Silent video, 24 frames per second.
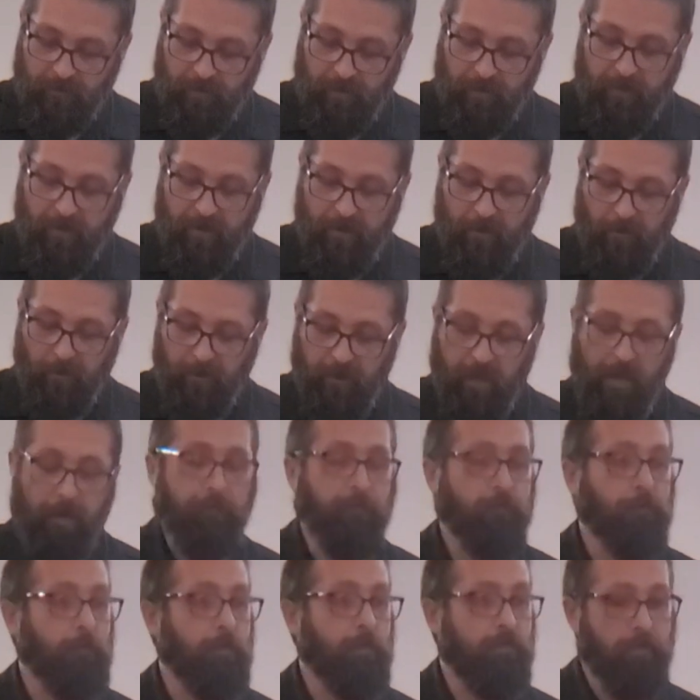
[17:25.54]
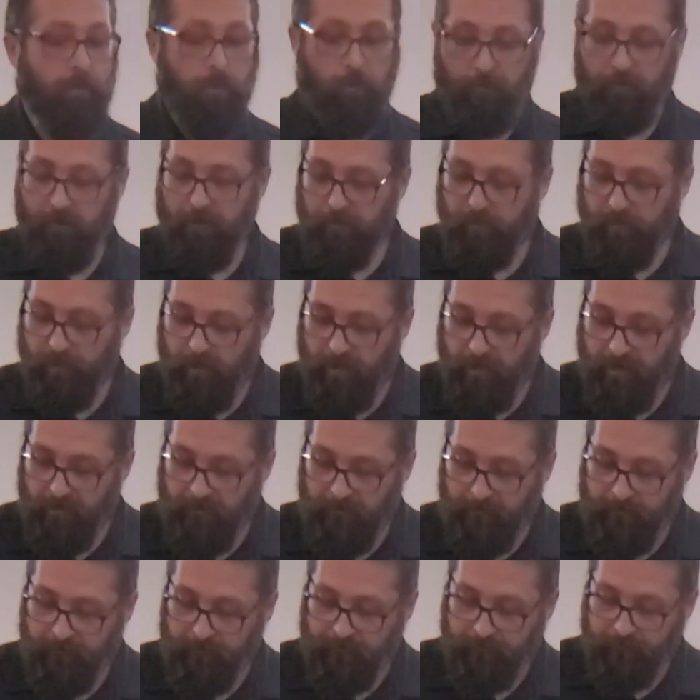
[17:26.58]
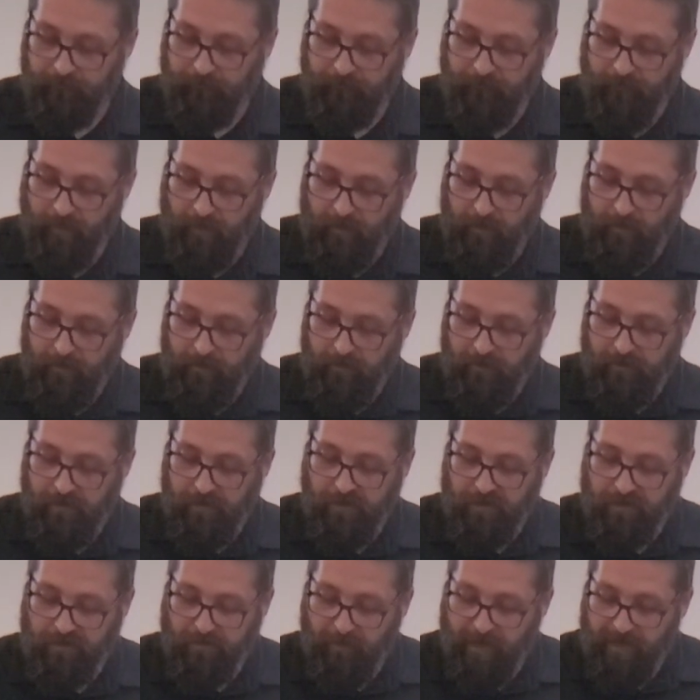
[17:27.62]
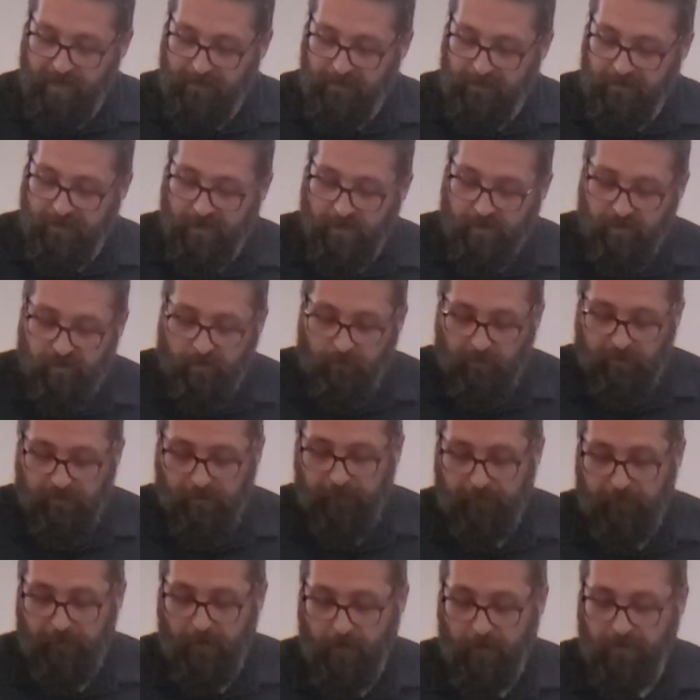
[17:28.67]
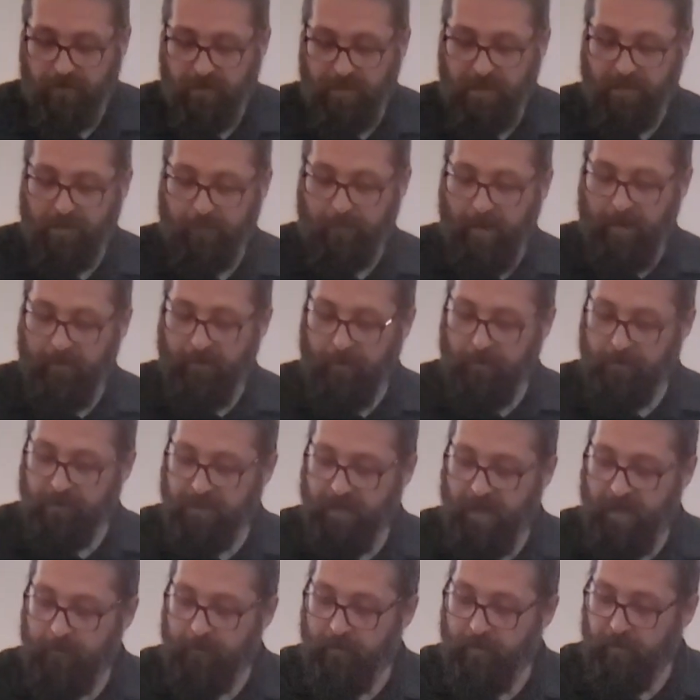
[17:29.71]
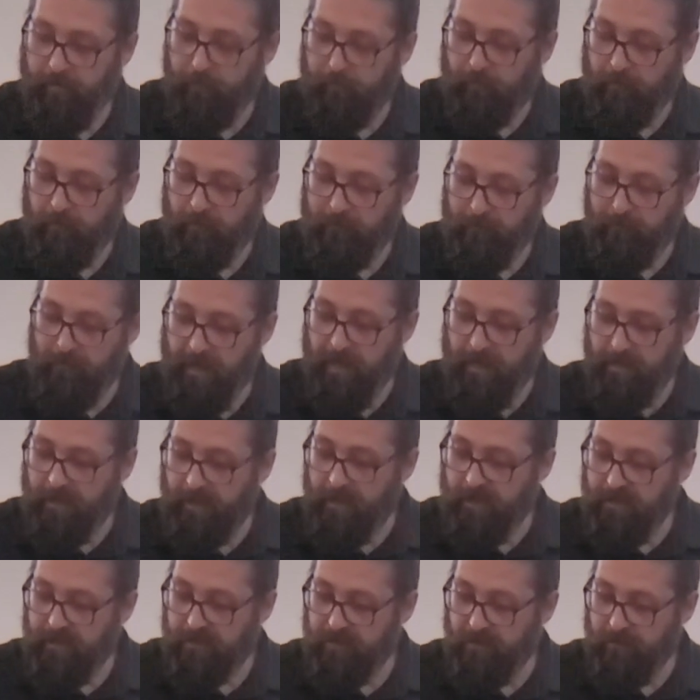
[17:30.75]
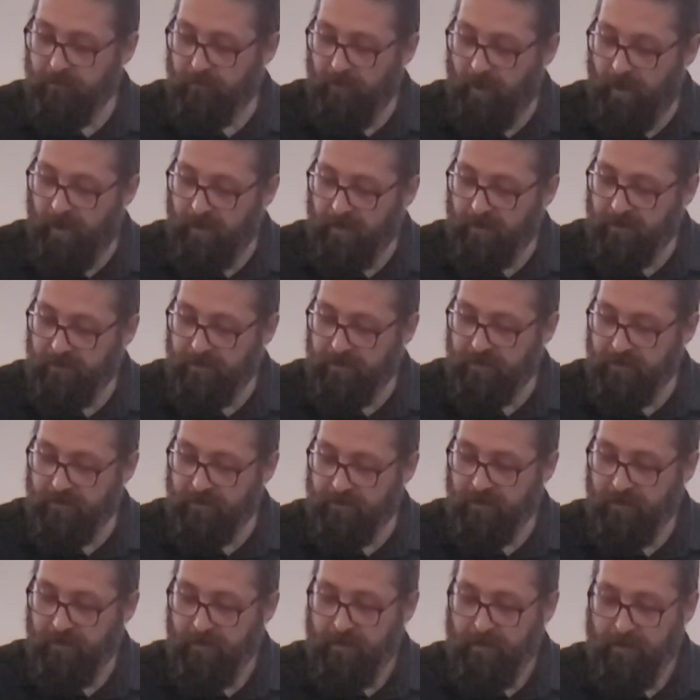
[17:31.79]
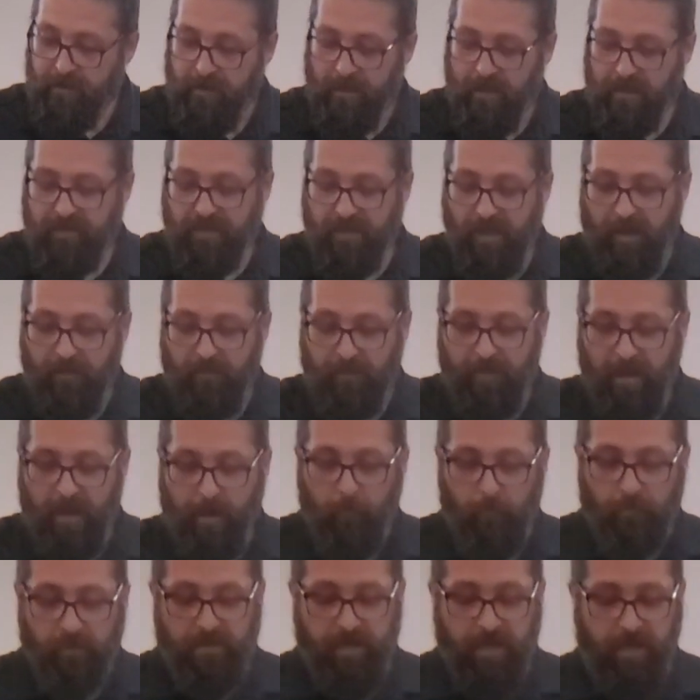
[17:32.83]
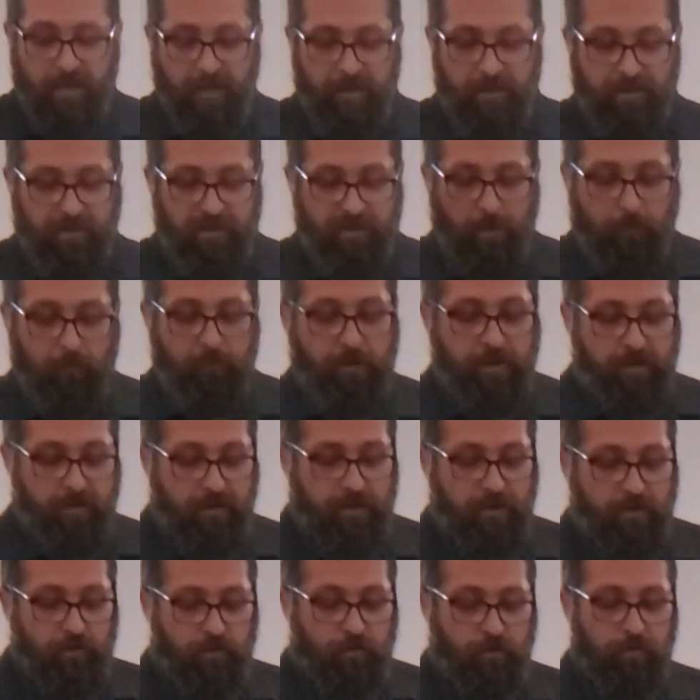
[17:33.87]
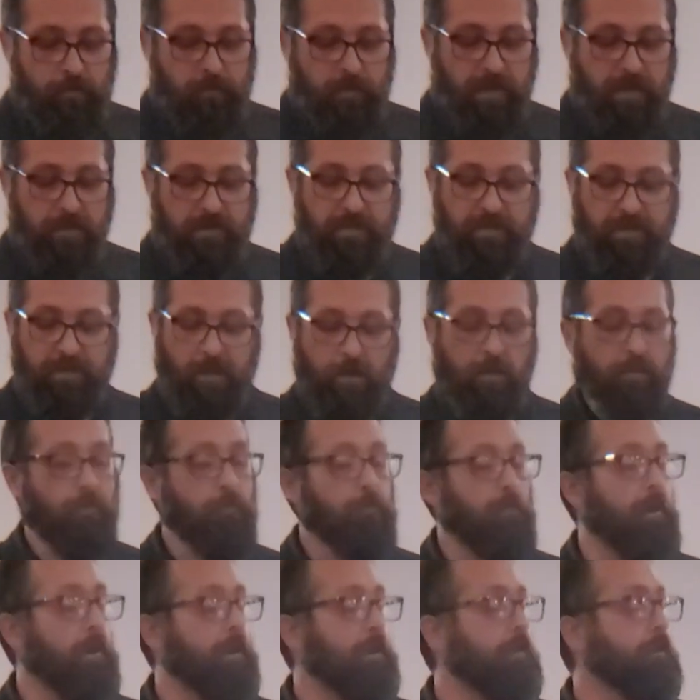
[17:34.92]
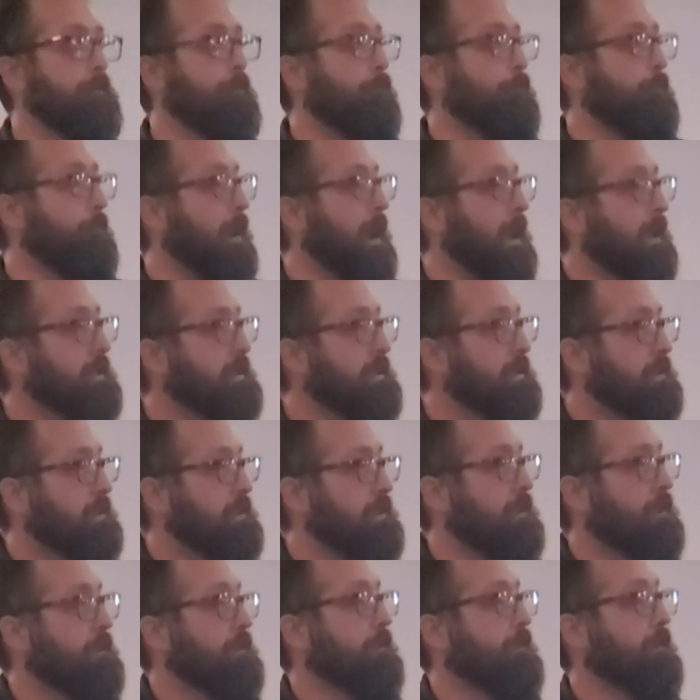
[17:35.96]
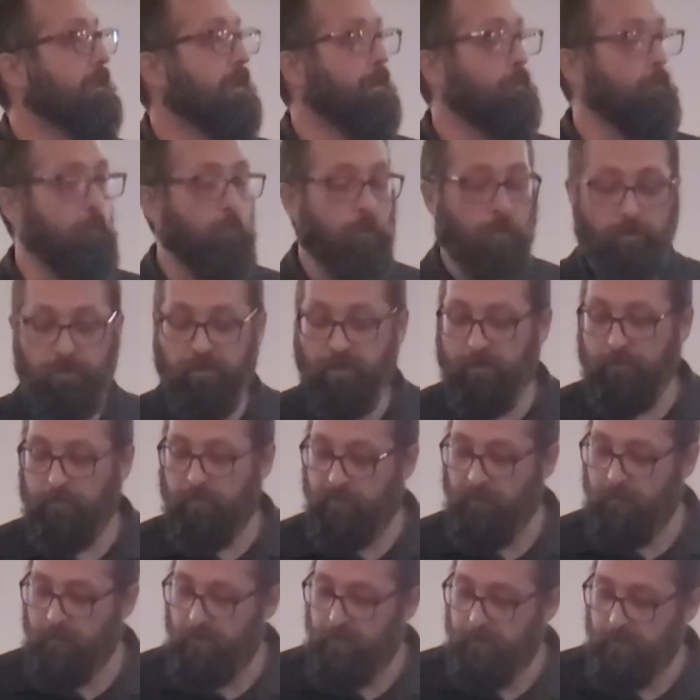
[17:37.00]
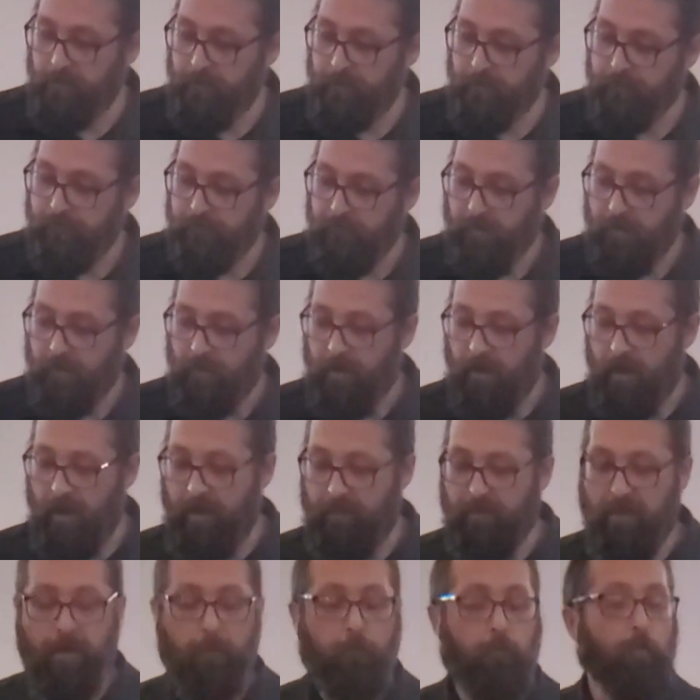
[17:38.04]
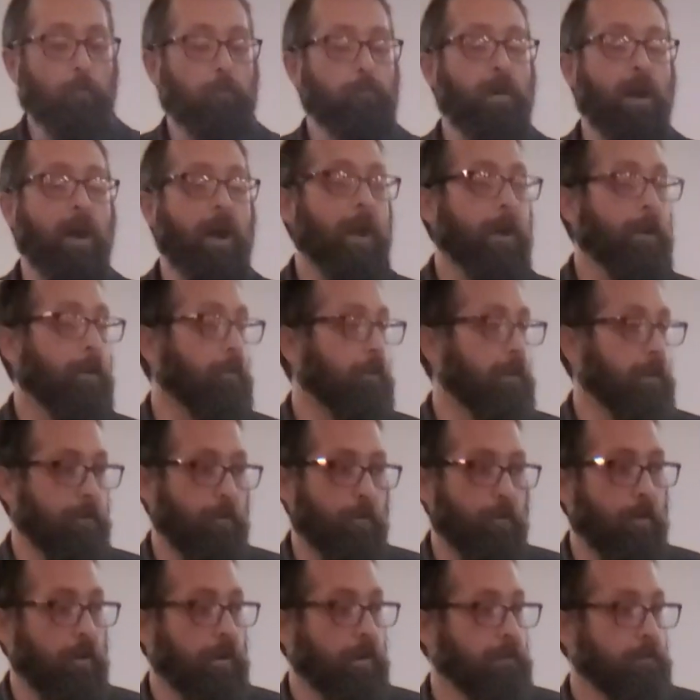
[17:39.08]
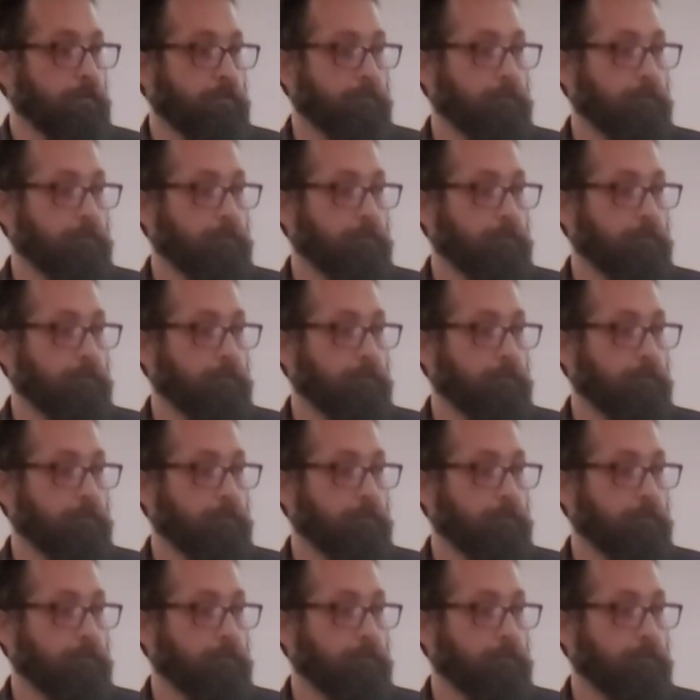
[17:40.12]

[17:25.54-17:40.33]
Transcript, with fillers: And they are left with no reply. Jesus' main contention with the Pharisees about their Sabbath mandates and practices is that they were taking something that should be celebrated rest and worship, and they were piling on.